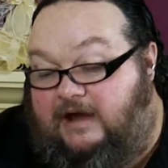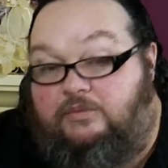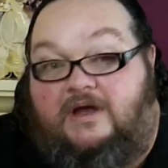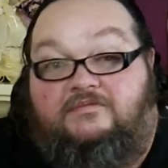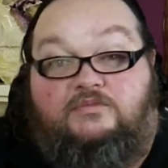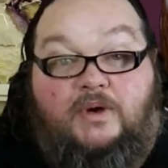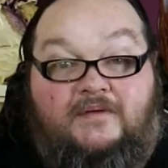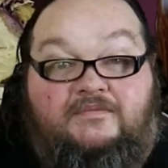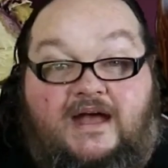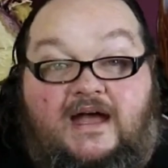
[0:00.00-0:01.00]
And
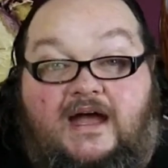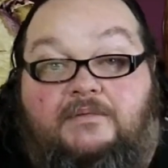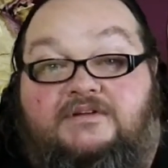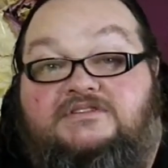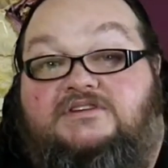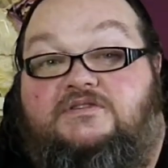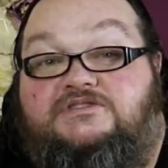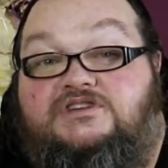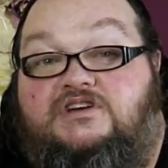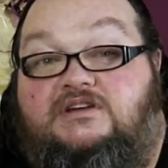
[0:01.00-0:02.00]
when that happens, I'll
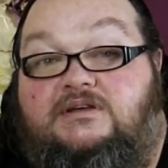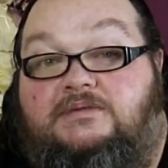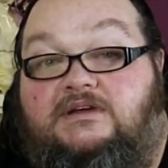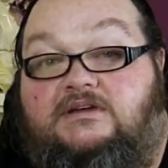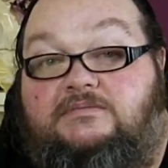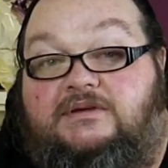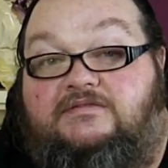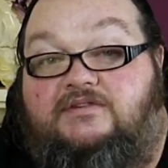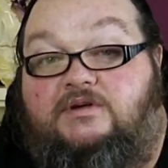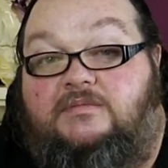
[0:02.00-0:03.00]
certainly be
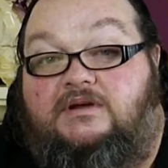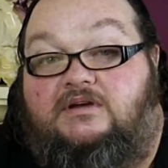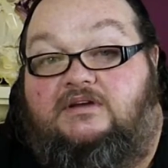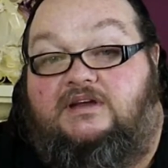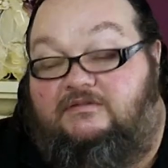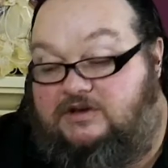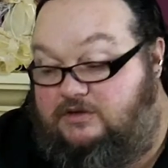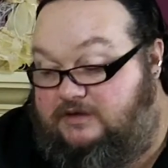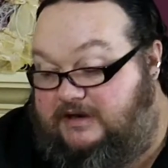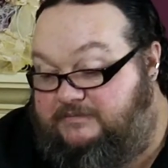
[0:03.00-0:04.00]
filming it and giving
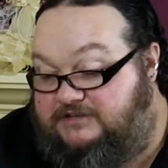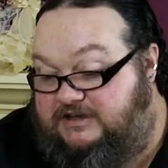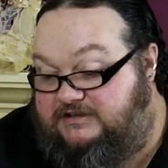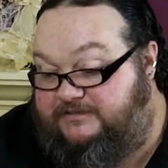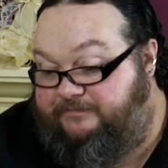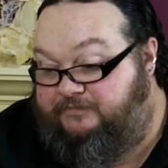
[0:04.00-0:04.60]
you an update.